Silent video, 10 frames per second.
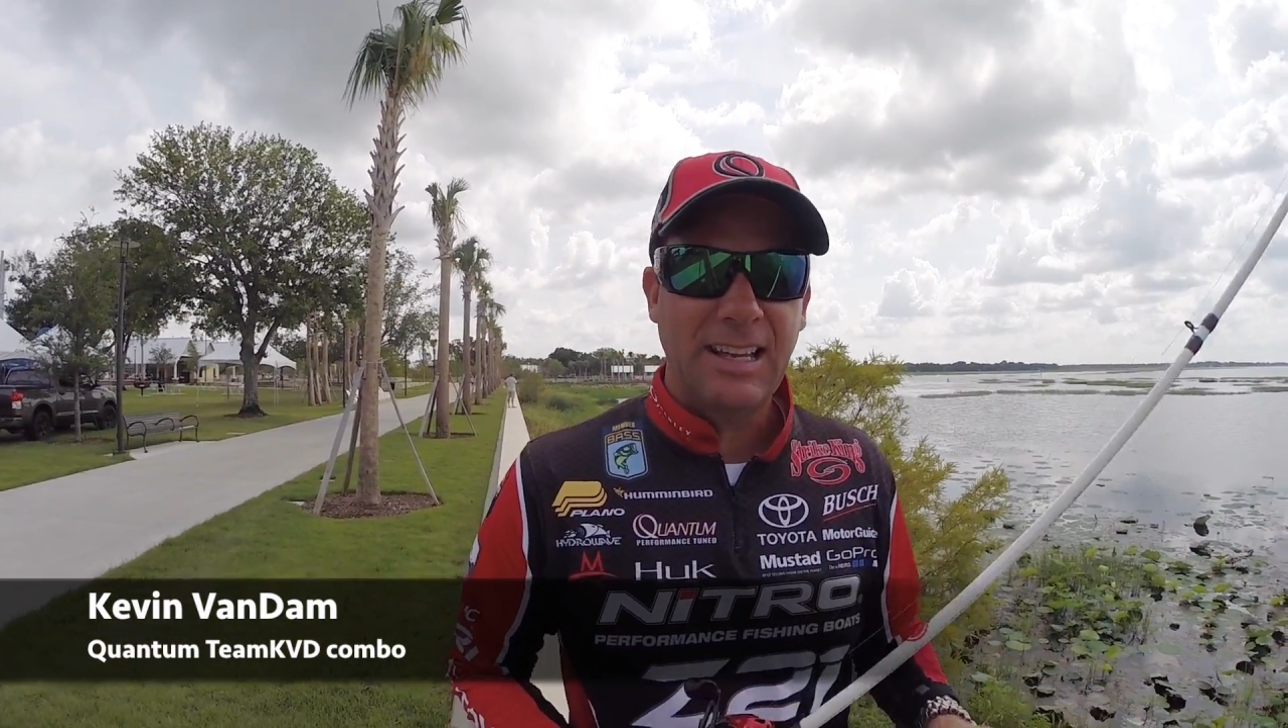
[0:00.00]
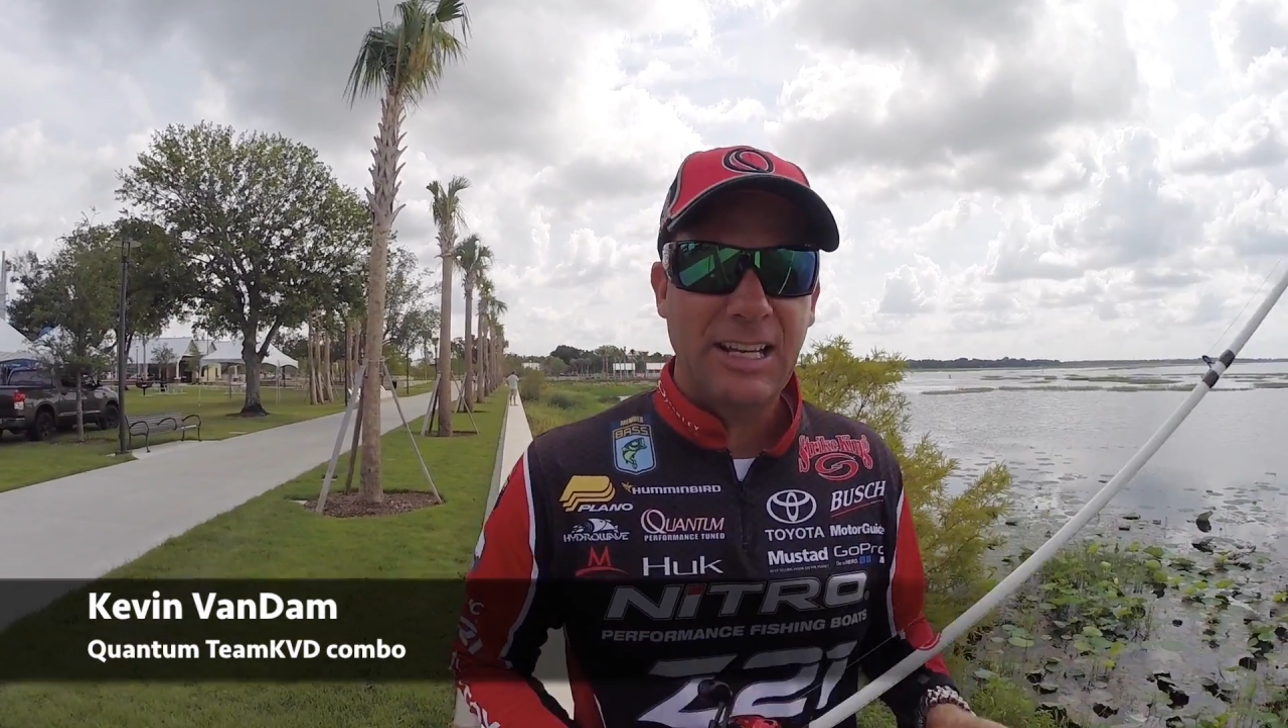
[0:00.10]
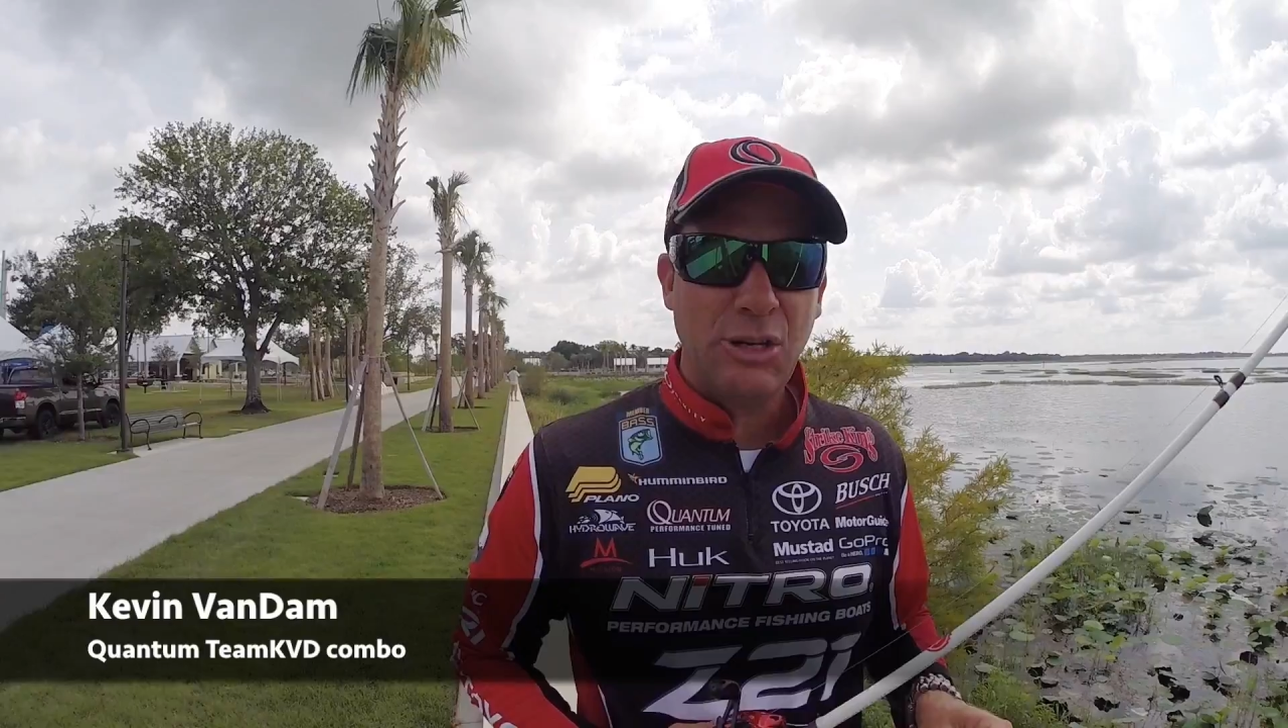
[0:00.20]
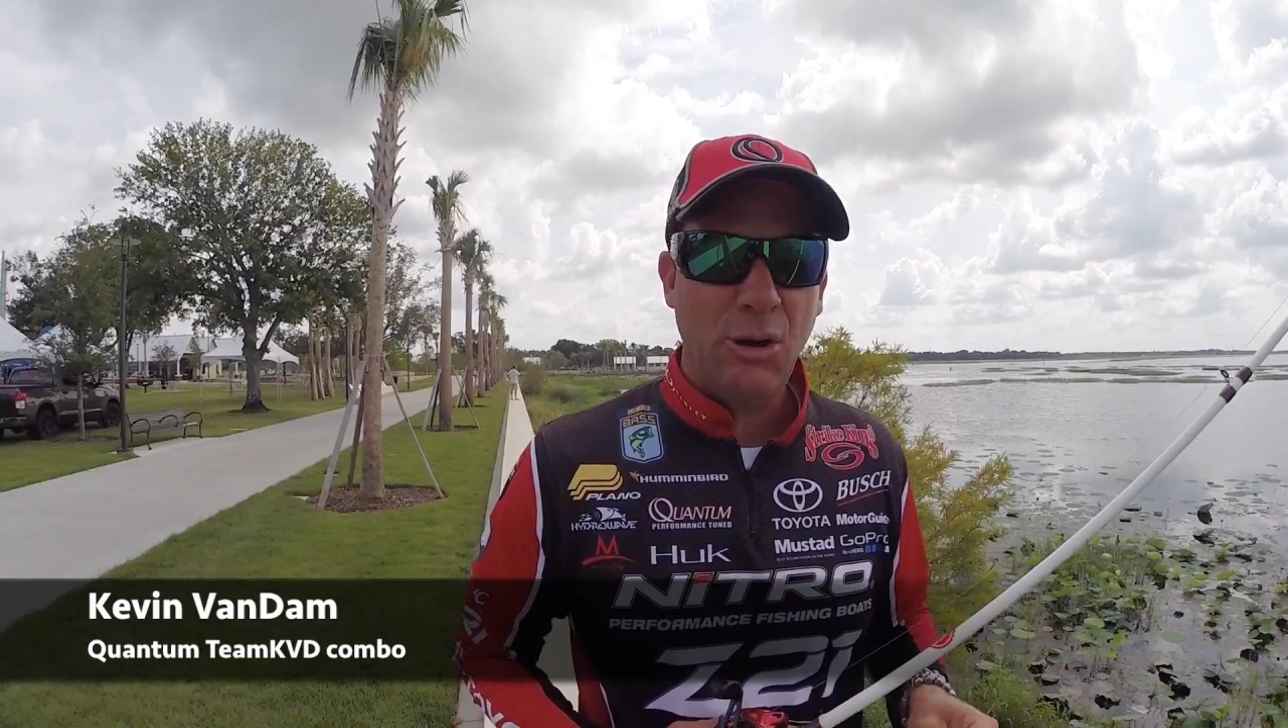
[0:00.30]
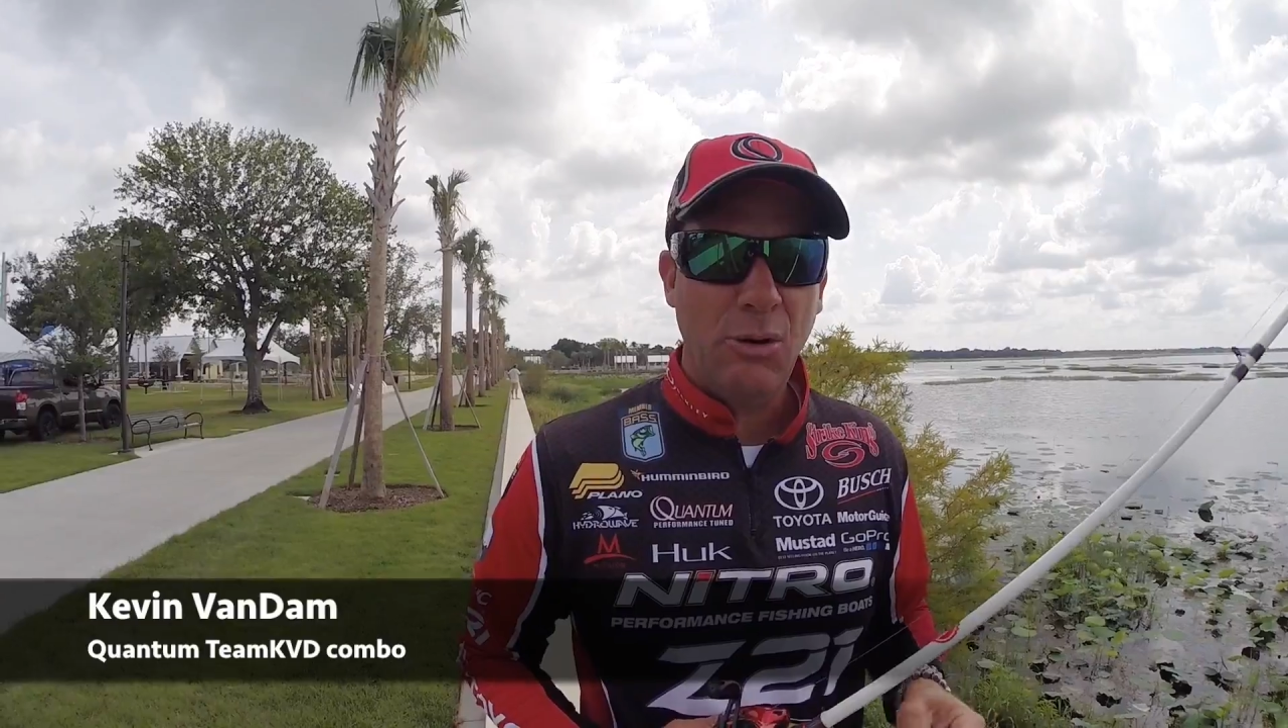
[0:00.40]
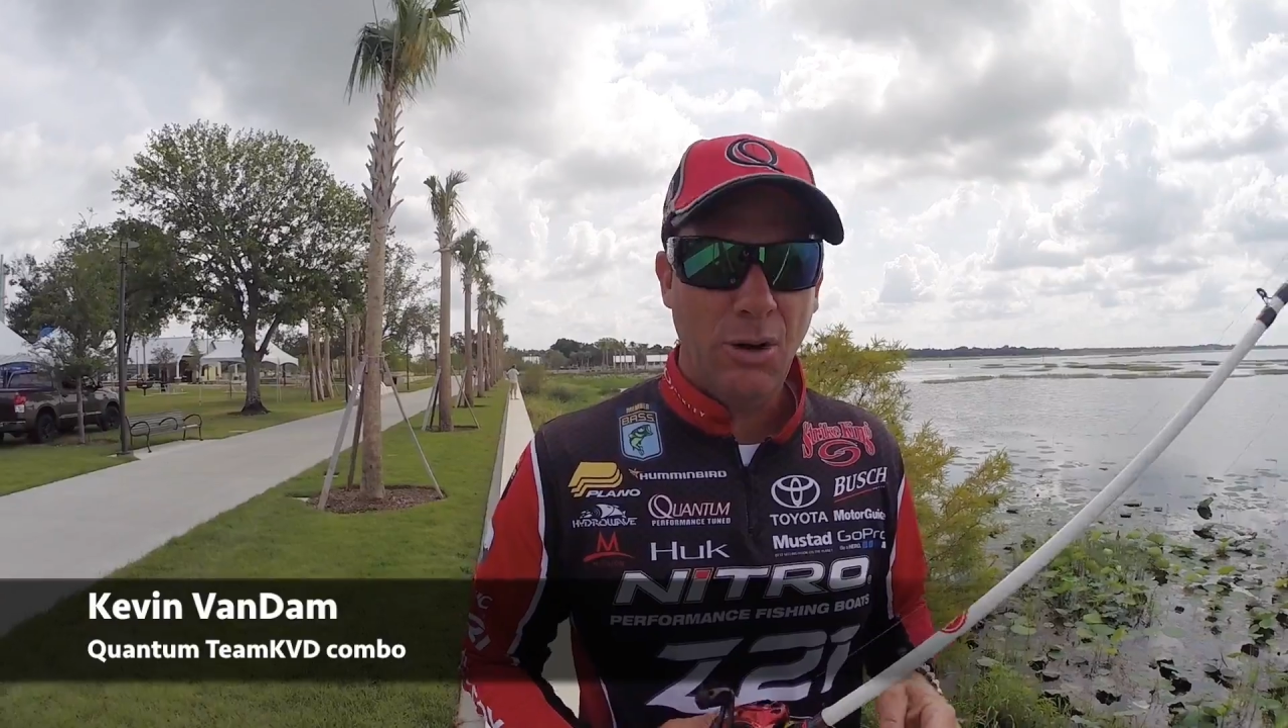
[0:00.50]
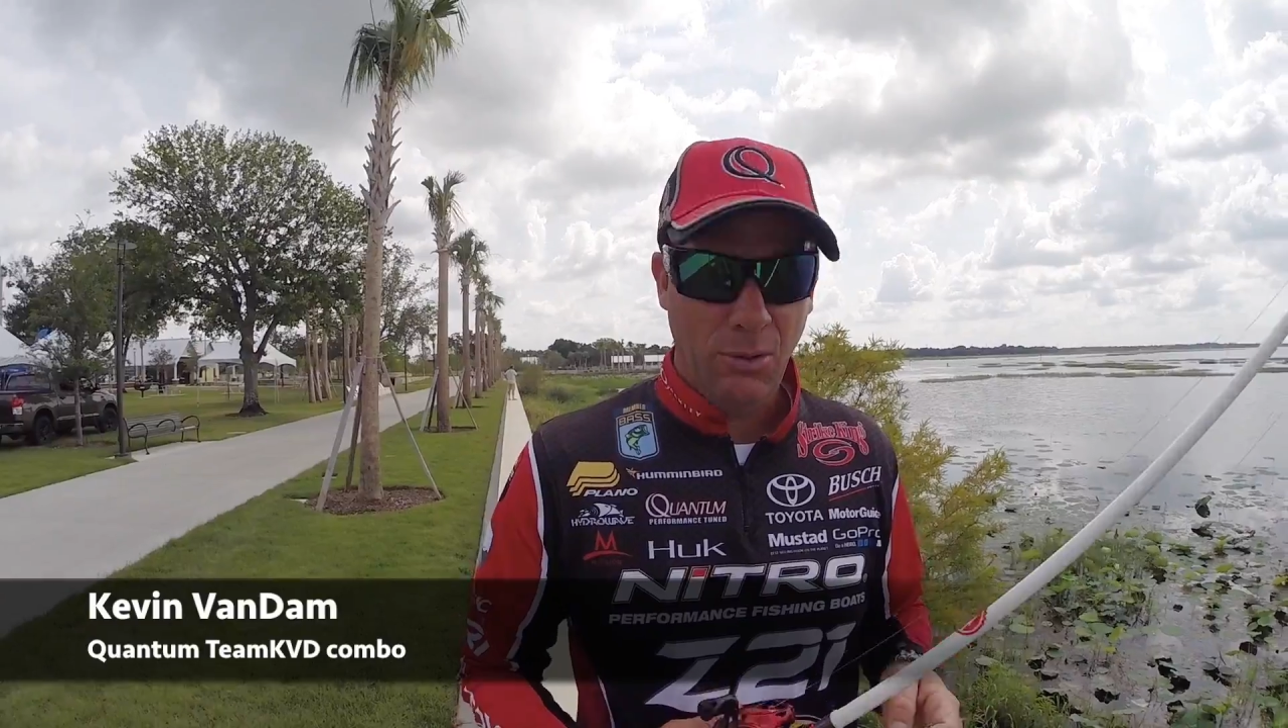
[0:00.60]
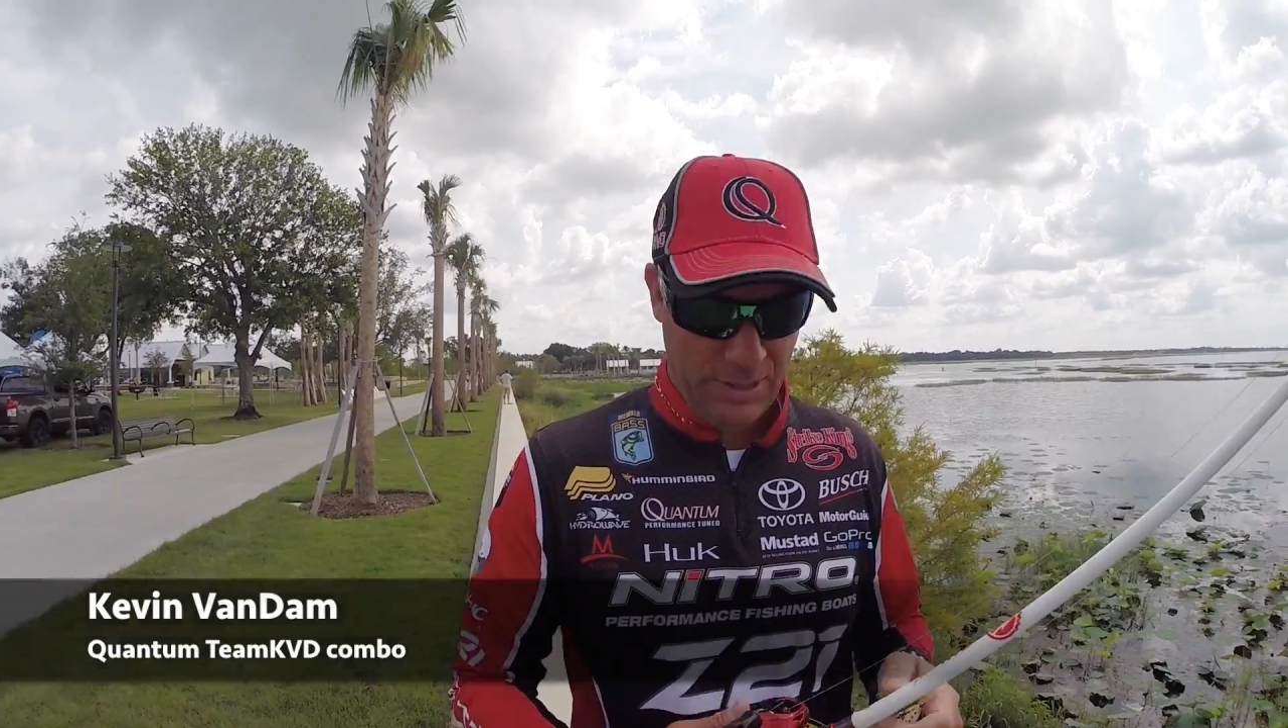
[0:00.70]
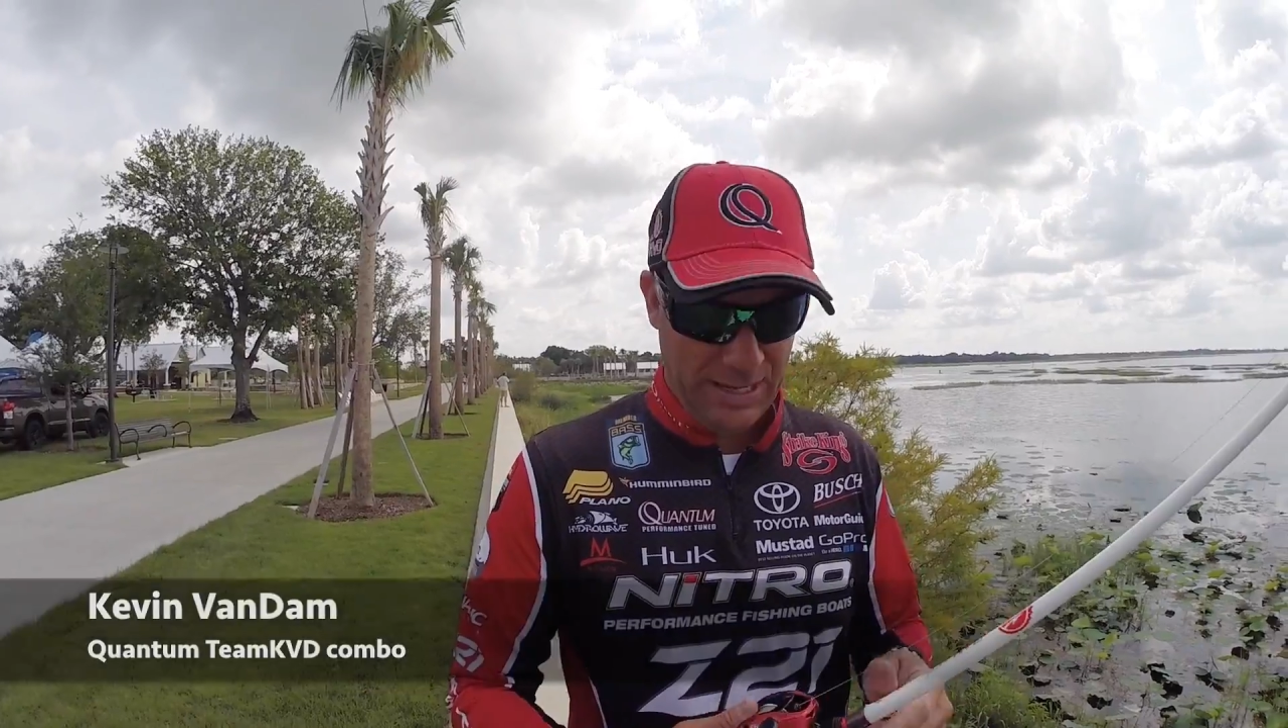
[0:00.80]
Lake Toho,